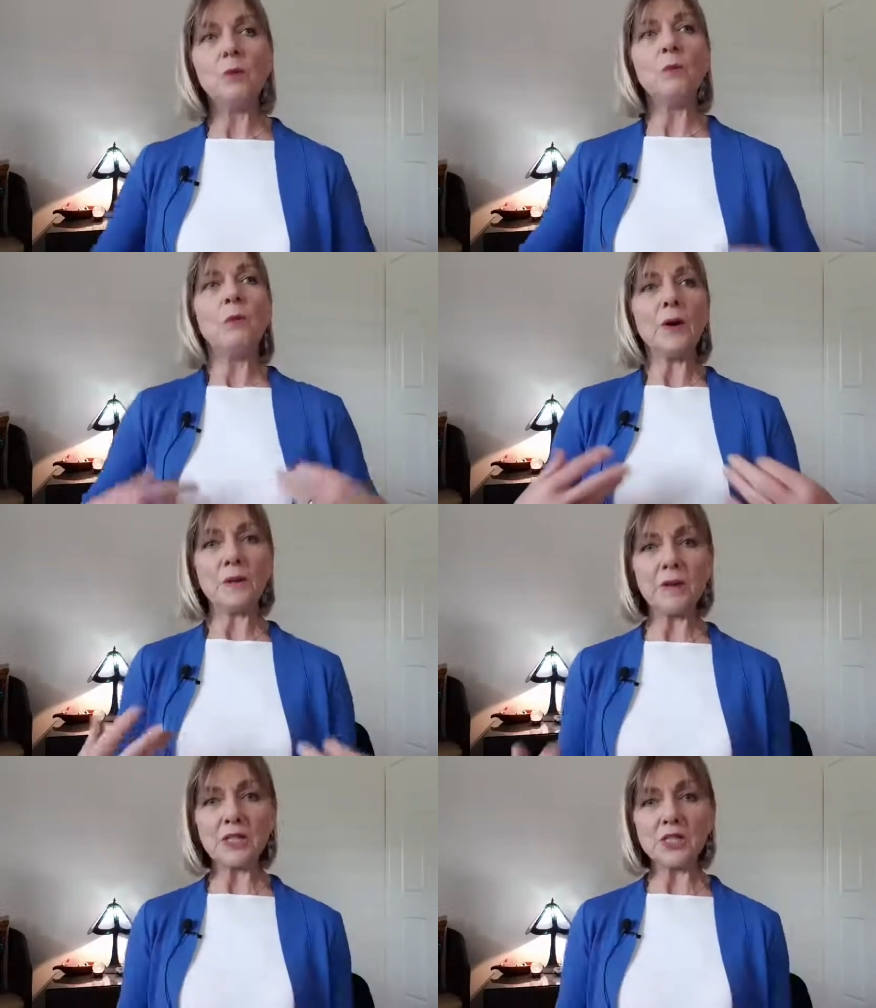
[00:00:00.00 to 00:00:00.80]
What
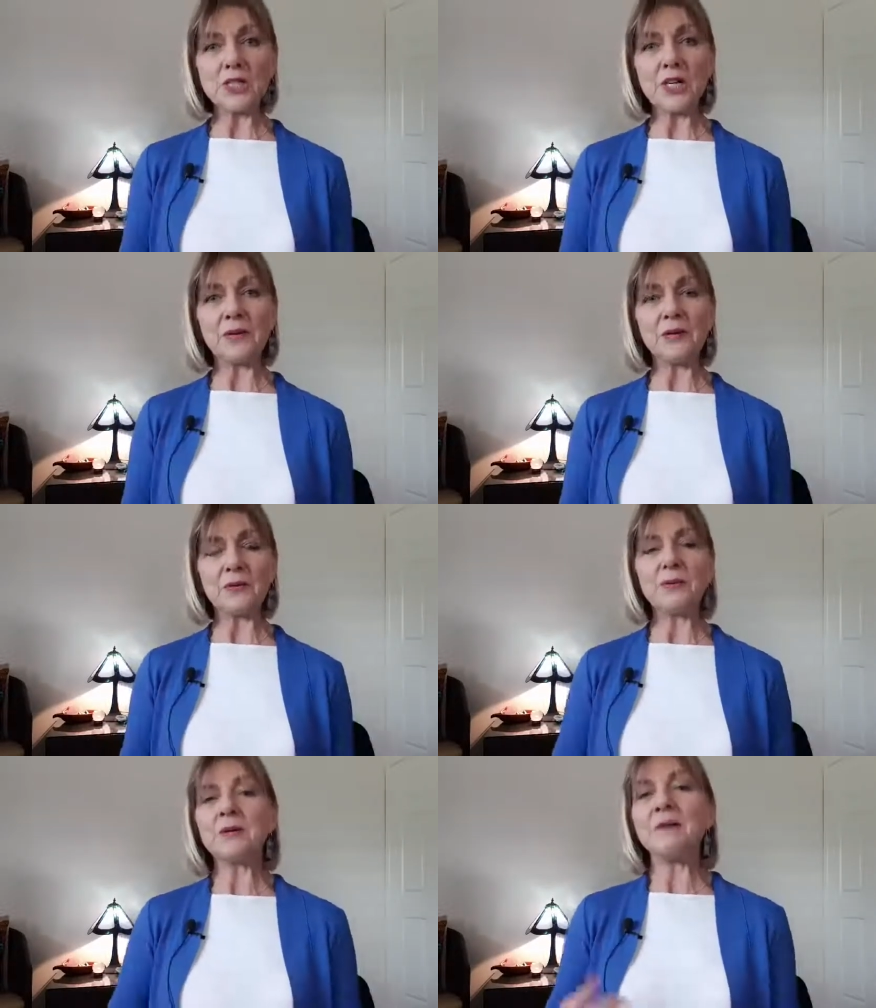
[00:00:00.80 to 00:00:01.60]
am I
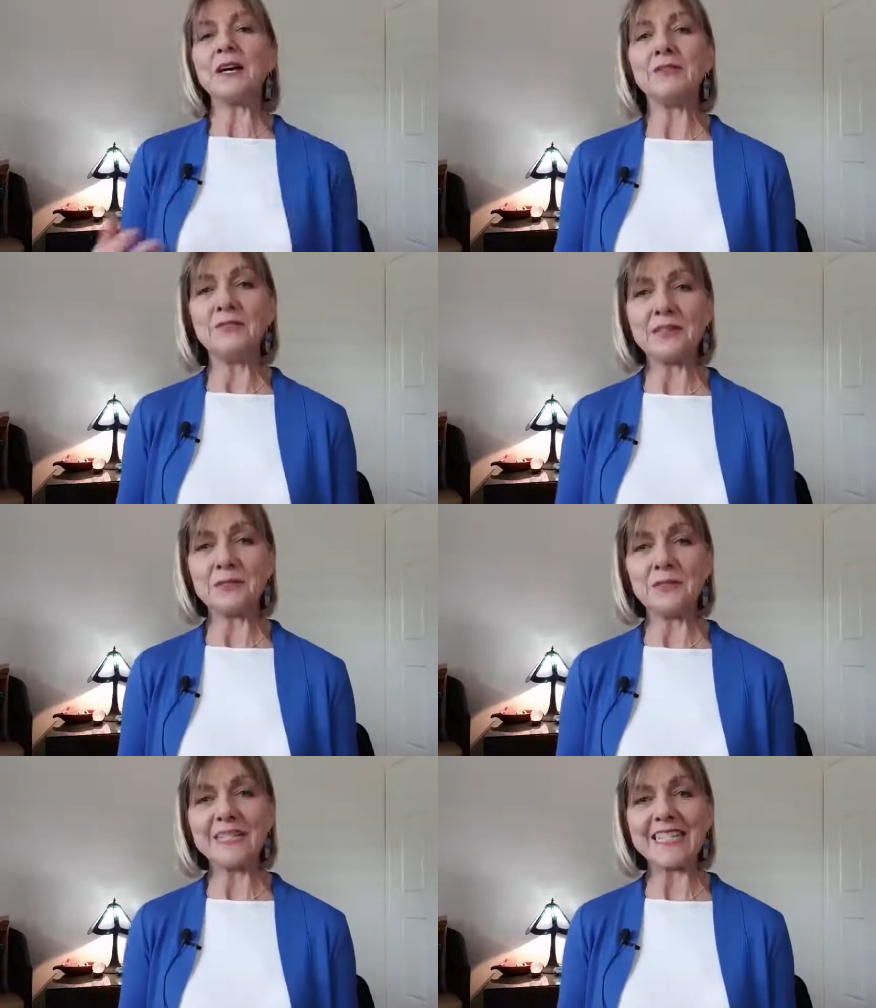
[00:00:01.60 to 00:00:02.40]
sharing? What am I
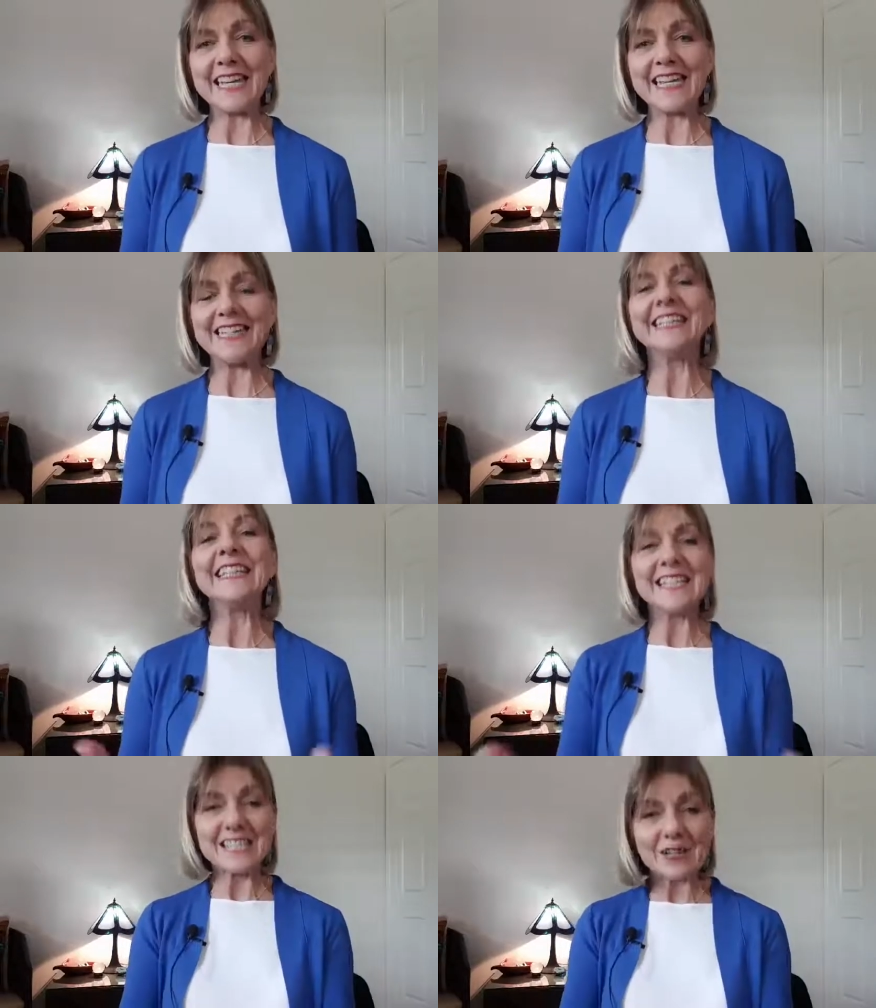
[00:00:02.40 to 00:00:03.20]
effectively saying?
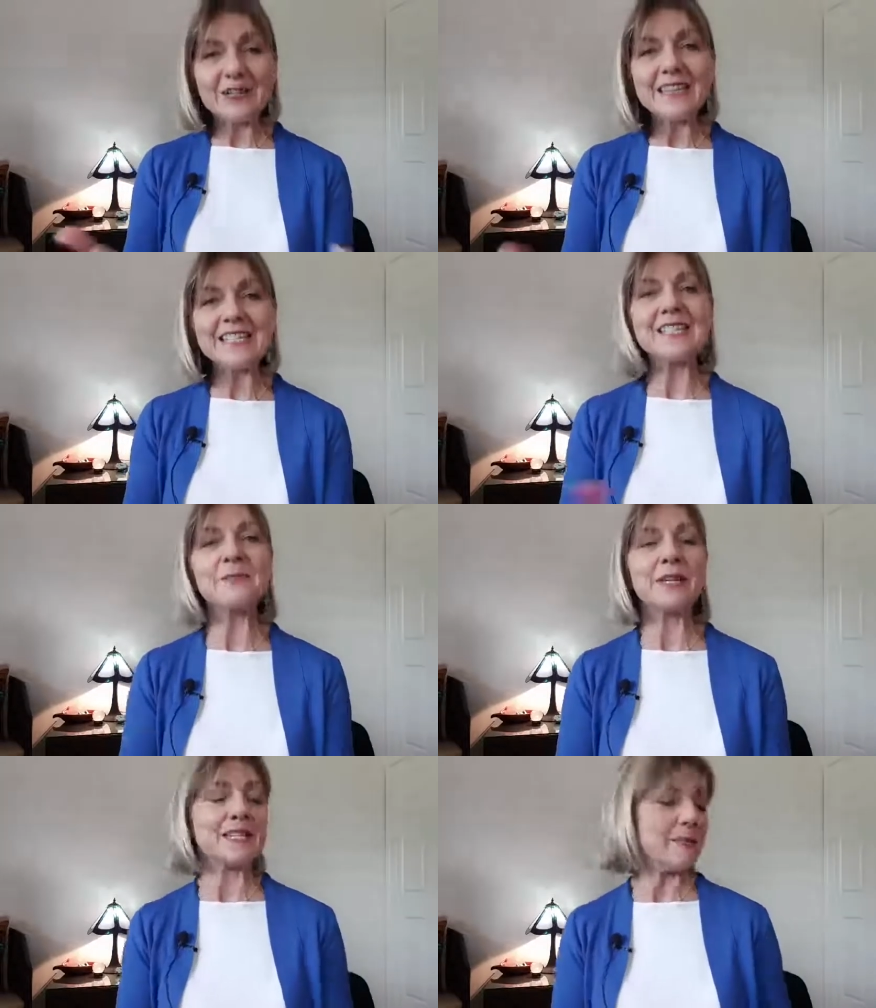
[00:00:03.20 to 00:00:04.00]
So this
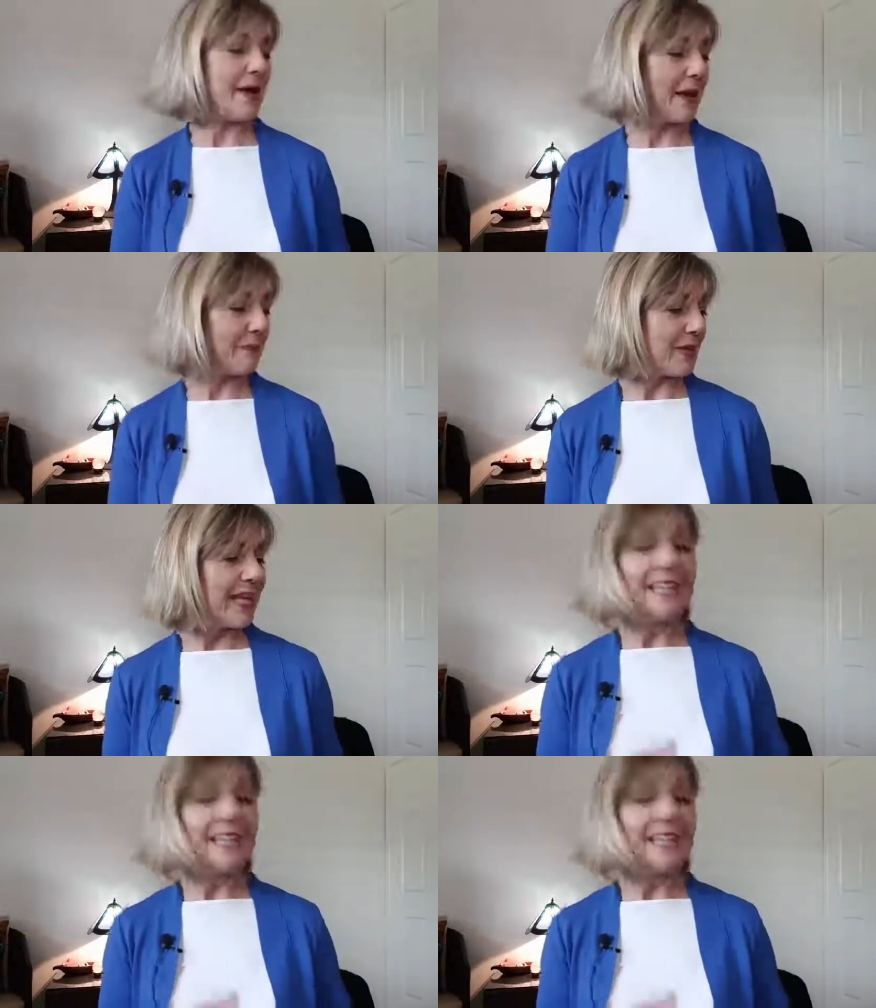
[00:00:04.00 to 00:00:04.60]
is what it's about.